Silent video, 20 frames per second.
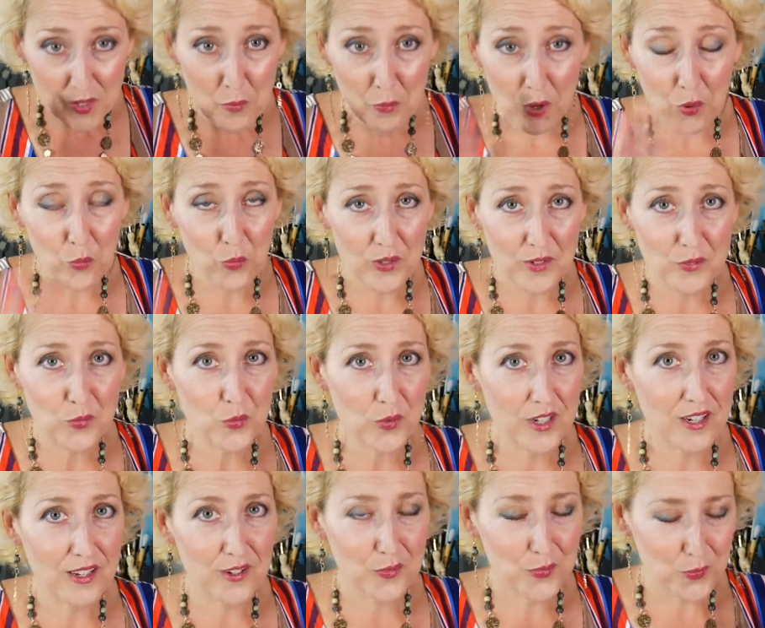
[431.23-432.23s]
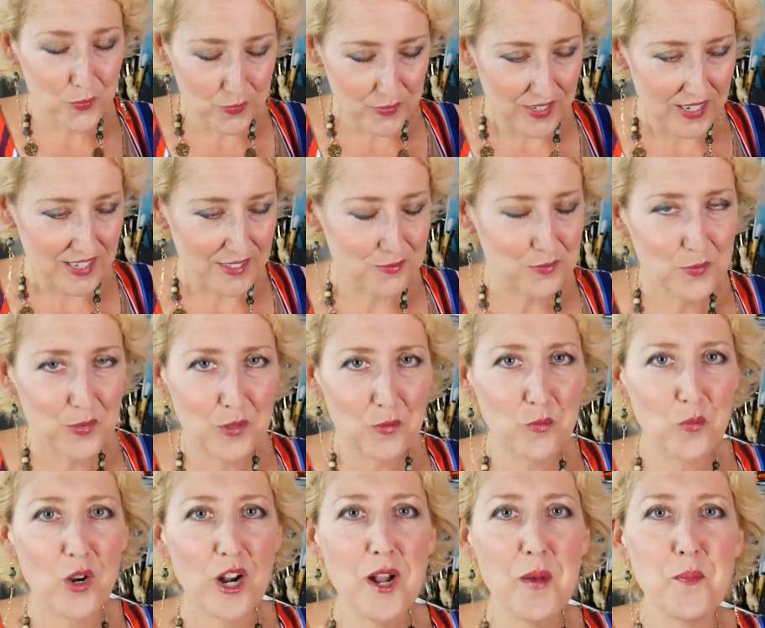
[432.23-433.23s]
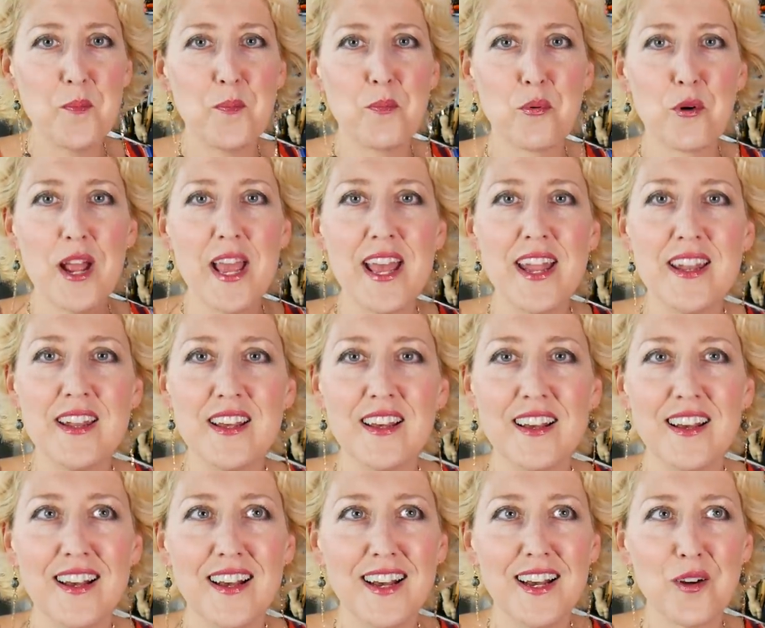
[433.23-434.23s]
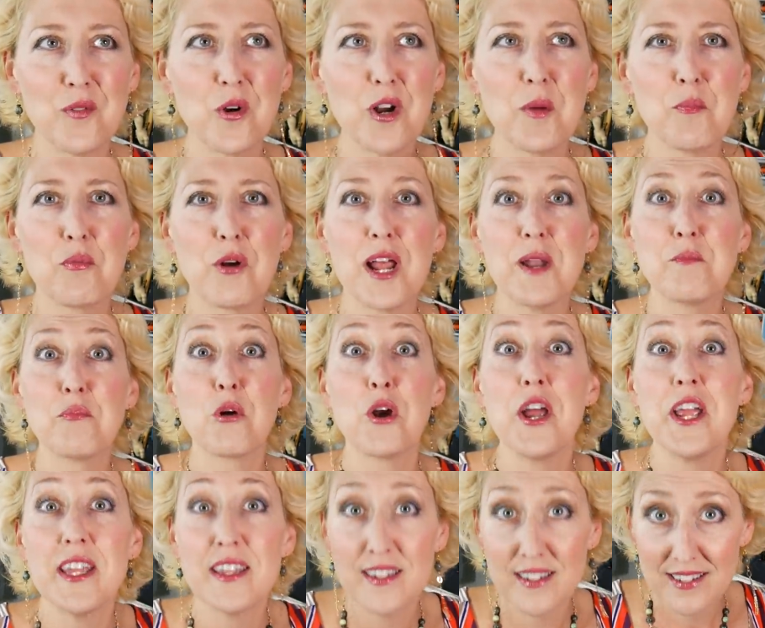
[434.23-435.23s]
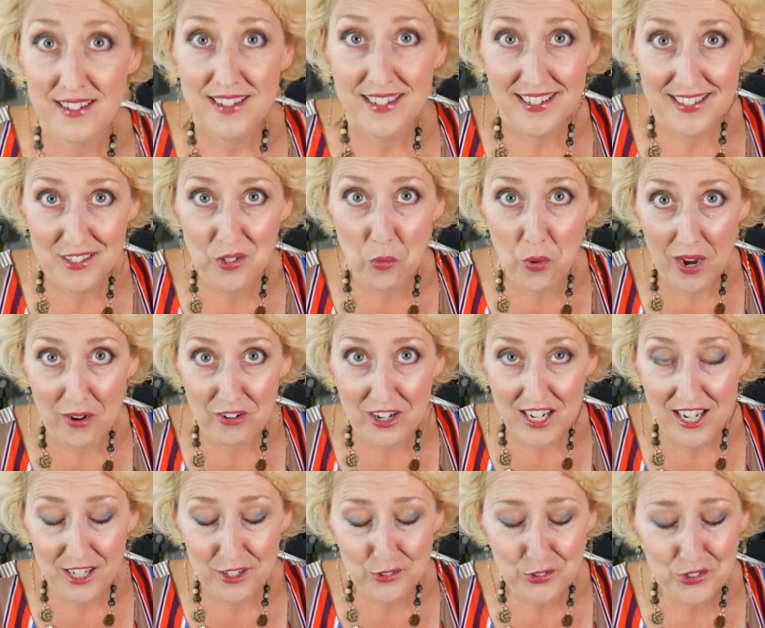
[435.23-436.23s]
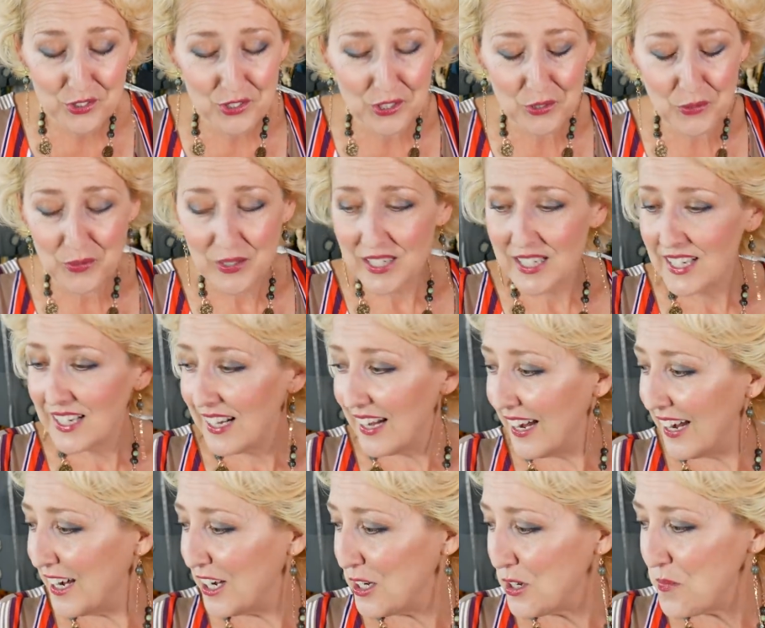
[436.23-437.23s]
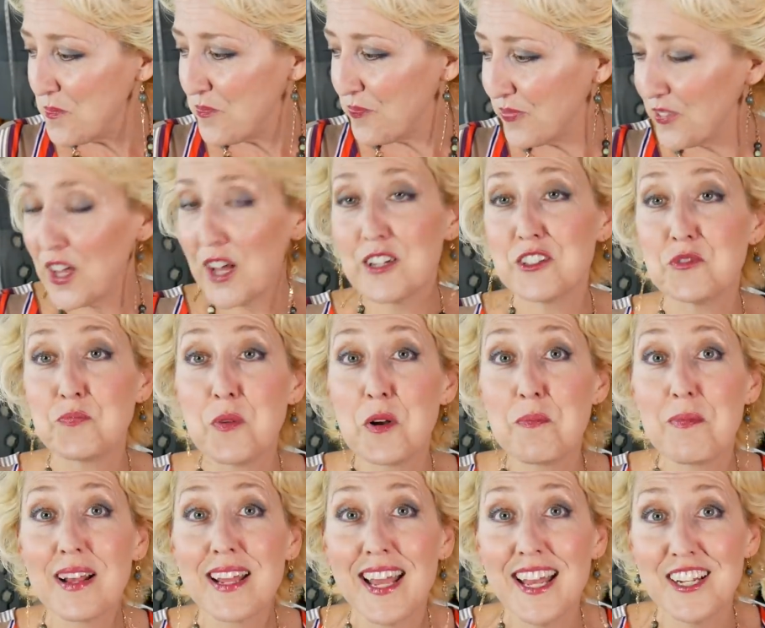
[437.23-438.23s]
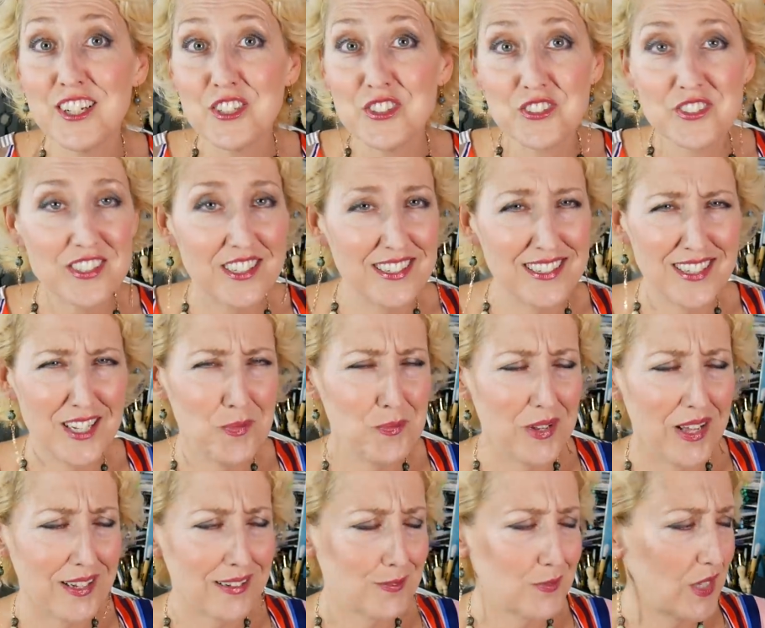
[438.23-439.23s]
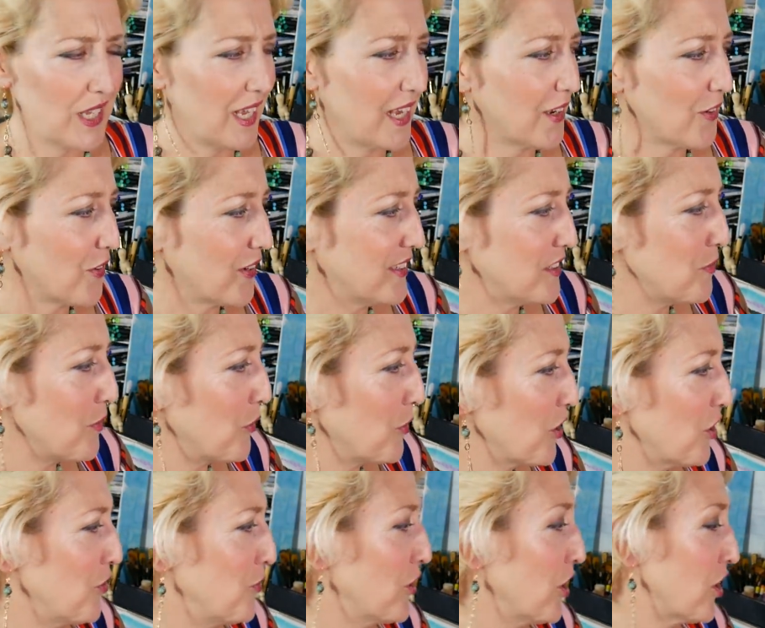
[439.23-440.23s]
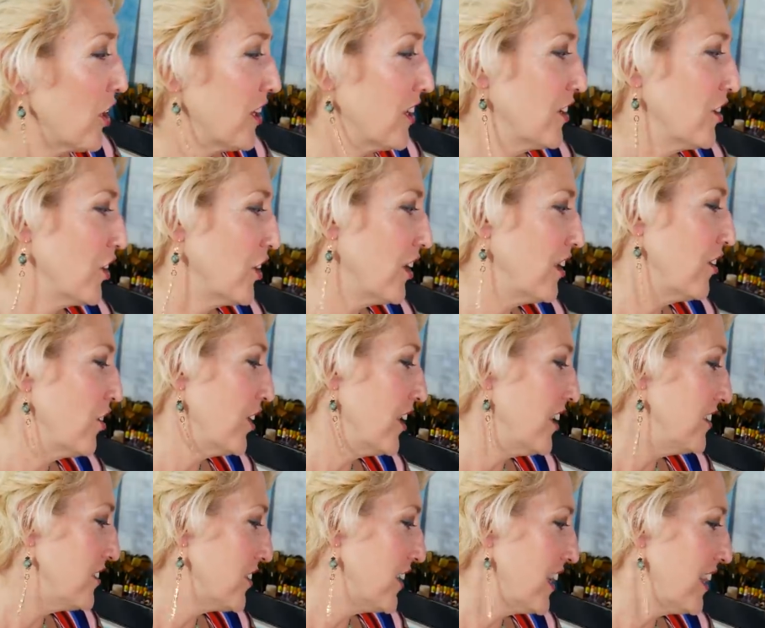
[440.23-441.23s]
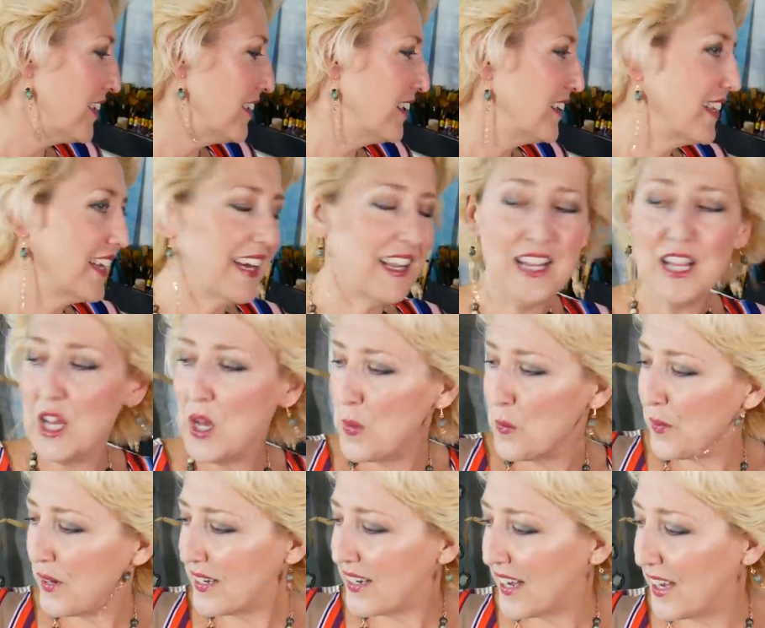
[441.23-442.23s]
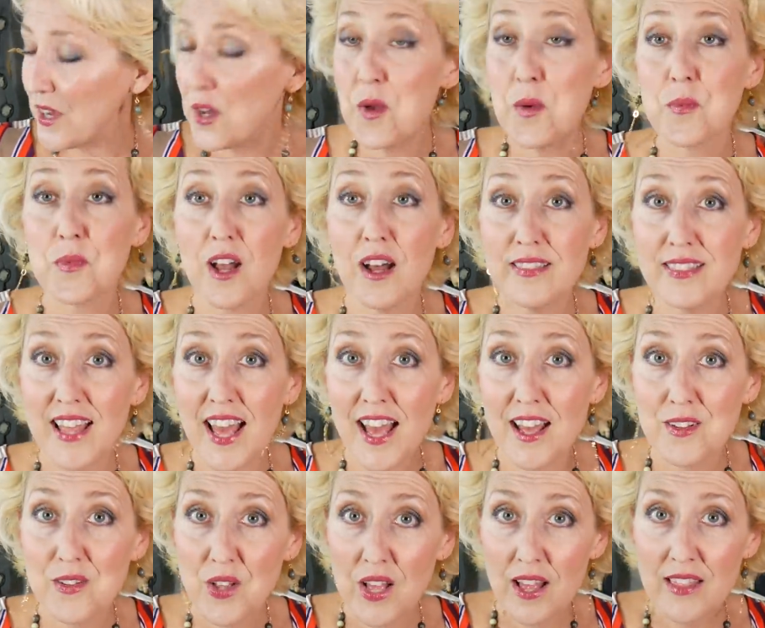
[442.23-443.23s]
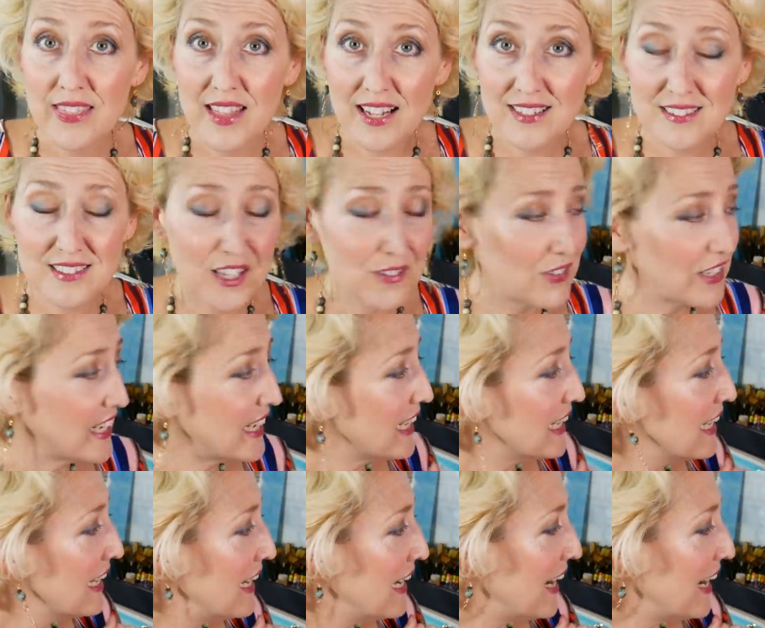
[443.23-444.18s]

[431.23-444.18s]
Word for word: But we're you know, yeah, we're a bread uh, we're in a bread break in the Weirich house, so um, so I just burn my candles, and I'm not uh, crazy about cooking cooking cookies or anything like that. But uh, got that. That's lovely.